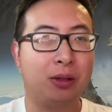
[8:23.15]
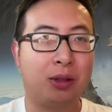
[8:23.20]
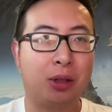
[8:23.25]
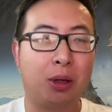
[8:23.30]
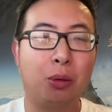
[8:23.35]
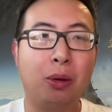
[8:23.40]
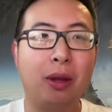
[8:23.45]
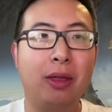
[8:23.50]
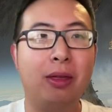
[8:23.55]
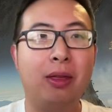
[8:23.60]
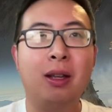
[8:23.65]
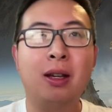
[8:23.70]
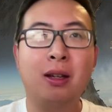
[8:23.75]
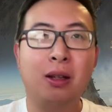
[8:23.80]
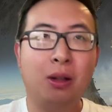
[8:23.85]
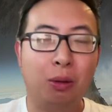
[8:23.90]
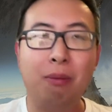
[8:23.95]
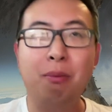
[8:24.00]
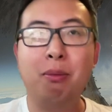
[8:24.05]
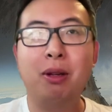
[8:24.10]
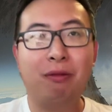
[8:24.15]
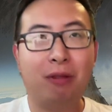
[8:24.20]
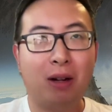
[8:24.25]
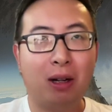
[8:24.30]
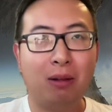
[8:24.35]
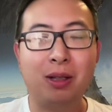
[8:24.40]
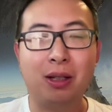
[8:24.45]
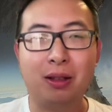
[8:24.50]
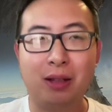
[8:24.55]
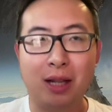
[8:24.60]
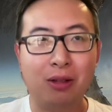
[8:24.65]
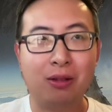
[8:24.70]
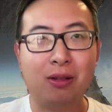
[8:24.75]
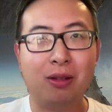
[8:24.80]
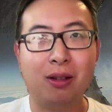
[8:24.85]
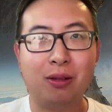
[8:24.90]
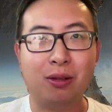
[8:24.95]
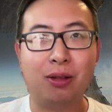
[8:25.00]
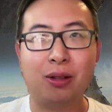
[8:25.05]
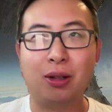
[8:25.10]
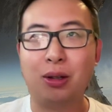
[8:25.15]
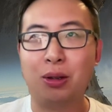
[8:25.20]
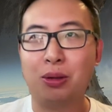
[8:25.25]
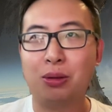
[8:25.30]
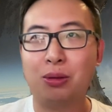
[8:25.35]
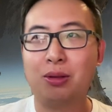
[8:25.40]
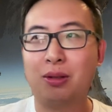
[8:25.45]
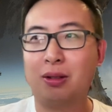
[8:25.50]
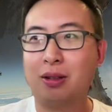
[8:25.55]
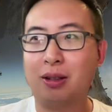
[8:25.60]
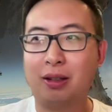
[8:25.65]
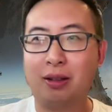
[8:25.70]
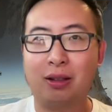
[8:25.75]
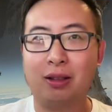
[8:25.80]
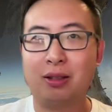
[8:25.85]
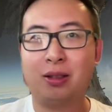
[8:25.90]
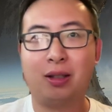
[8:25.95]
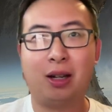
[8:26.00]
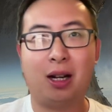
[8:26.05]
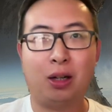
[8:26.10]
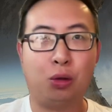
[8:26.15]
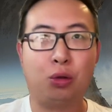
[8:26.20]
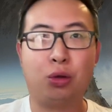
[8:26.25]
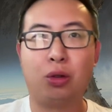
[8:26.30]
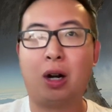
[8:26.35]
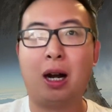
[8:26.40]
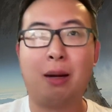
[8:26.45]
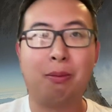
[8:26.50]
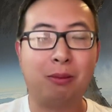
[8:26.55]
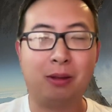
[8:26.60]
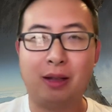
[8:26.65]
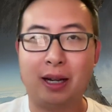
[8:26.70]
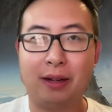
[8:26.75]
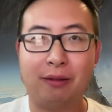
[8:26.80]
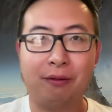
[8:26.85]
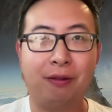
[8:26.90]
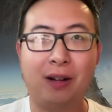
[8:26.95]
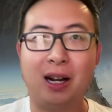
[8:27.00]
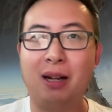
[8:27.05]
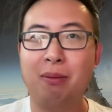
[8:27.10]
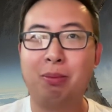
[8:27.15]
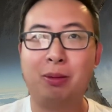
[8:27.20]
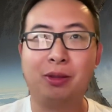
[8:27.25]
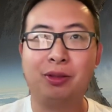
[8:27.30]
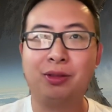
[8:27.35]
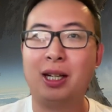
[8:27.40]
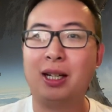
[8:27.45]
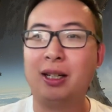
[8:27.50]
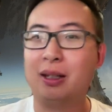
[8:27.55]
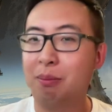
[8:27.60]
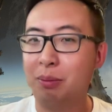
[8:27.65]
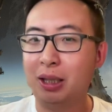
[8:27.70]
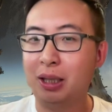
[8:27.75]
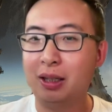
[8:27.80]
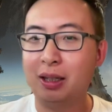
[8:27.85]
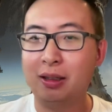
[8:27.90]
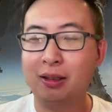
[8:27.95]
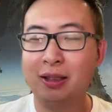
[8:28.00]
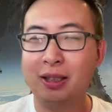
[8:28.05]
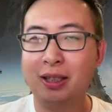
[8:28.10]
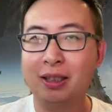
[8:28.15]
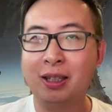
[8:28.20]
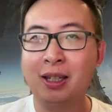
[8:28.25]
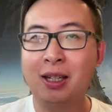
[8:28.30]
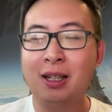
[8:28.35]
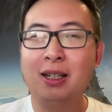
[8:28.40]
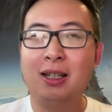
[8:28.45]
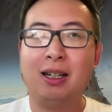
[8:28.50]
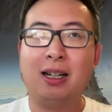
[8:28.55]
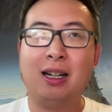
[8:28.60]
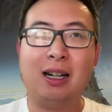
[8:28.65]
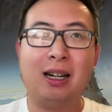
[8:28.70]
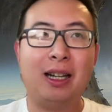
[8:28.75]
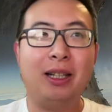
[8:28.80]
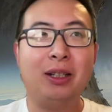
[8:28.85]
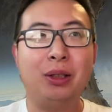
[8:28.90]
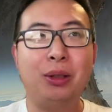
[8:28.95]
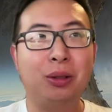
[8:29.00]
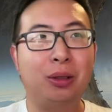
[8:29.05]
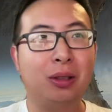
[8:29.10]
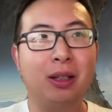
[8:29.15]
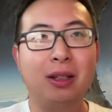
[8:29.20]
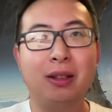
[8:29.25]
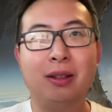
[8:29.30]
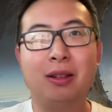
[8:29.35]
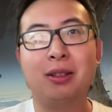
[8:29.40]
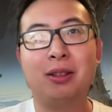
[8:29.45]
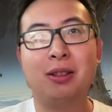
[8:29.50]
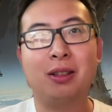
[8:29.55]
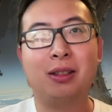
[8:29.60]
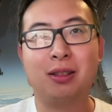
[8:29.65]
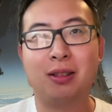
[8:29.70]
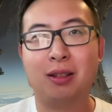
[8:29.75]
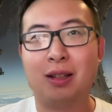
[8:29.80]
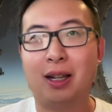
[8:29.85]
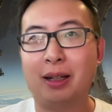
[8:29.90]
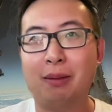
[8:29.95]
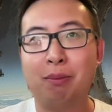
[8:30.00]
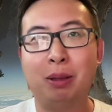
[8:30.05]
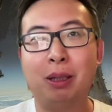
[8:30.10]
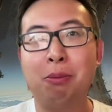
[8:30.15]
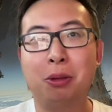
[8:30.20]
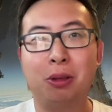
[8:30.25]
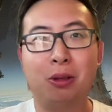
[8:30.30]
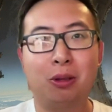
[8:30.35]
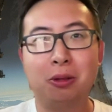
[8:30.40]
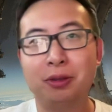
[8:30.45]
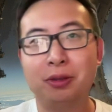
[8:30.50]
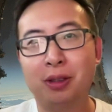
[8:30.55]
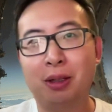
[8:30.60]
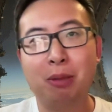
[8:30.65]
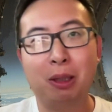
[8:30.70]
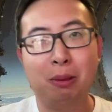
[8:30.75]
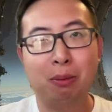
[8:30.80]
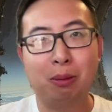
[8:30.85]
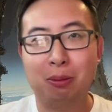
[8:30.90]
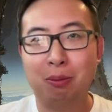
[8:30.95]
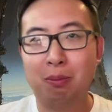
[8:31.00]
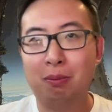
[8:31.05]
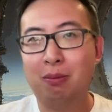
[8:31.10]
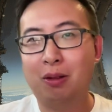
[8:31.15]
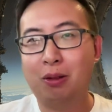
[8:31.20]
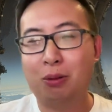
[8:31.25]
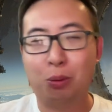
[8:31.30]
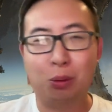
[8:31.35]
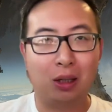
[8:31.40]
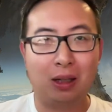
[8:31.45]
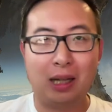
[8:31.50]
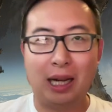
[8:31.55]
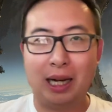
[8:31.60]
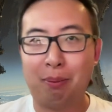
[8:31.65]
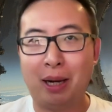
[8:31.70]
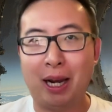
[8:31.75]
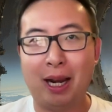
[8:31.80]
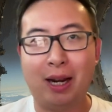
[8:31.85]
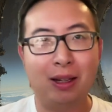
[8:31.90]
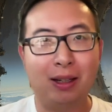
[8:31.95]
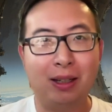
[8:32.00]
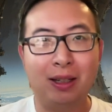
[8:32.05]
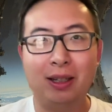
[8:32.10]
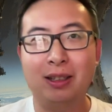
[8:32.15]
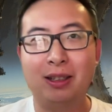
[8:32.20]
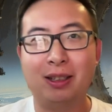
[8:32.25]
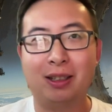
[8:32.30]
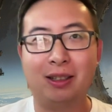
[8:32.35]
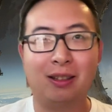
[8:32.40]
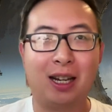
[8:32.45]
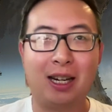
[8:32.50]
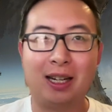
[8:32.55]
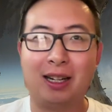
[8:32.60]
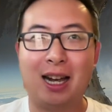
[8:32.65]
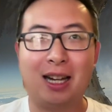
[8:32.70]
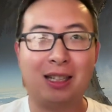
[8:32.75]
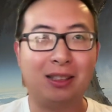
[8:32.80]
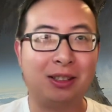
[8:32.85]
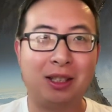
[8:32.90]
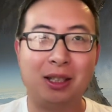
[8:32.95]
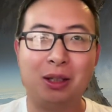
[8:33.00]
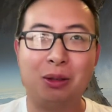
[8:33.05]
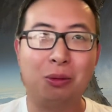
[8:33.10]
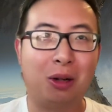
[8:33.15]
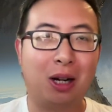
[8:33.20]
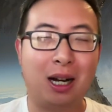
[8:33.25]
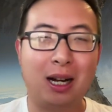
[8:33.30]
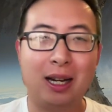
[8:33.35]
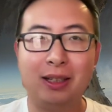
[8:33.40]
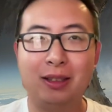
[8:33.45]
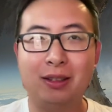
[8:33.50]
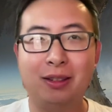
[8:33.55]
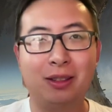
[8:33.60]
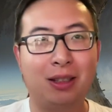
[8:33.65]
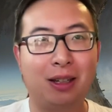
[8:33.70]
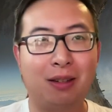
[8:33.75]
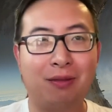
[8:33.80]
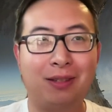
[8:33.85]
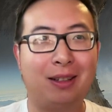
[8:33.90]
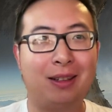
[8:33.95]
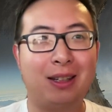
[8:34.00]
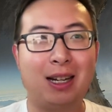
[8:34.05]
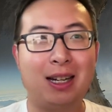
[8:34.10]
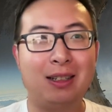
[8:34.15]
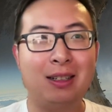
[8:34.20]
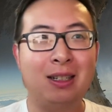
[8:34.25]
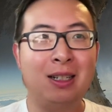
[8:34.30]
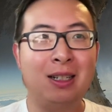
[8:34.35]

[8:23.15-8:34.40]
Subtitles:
So when Bitfarms announced this news, the stock dropped like 5% immediately, and usually this is like some people were like panicking and like asking why and stuff like that.